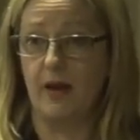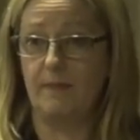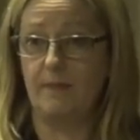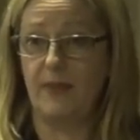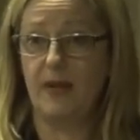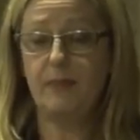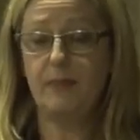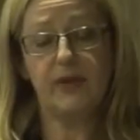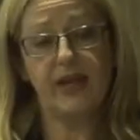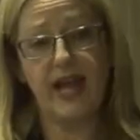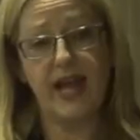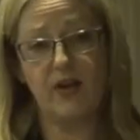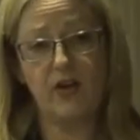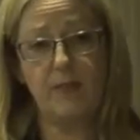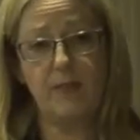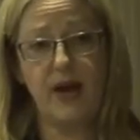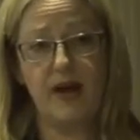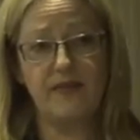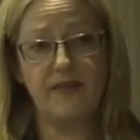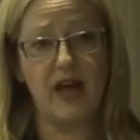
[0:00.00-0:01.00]
People care
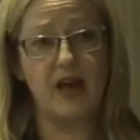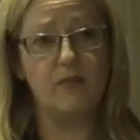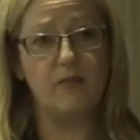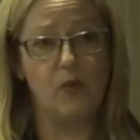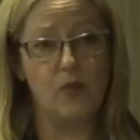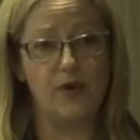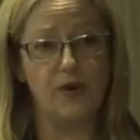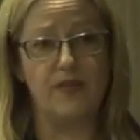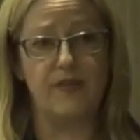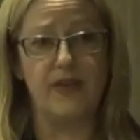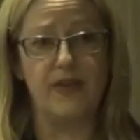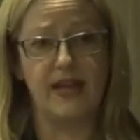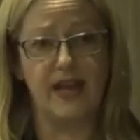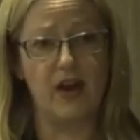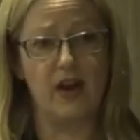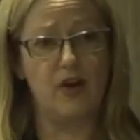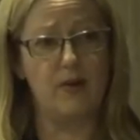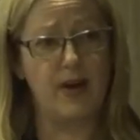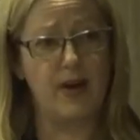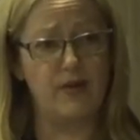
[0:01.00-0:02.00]
about that more than they
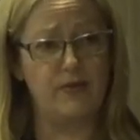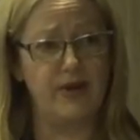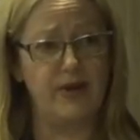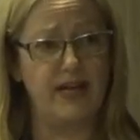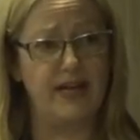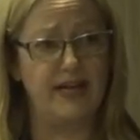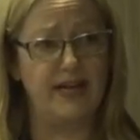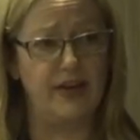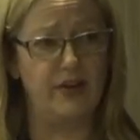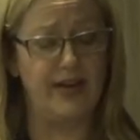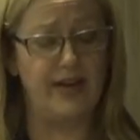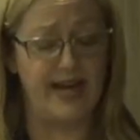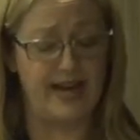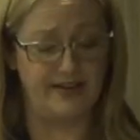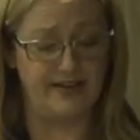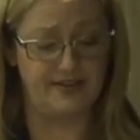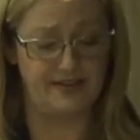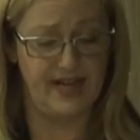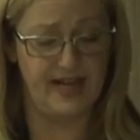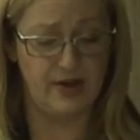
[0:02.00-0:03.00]
care about really nearly anything
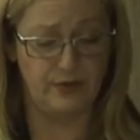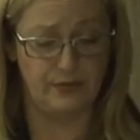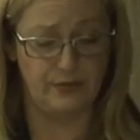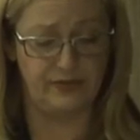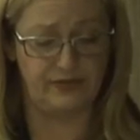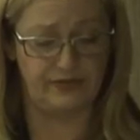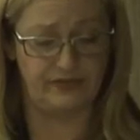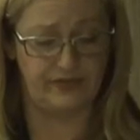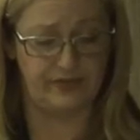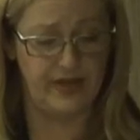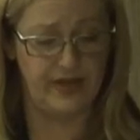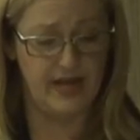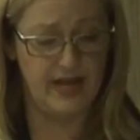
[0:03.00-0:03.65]
else.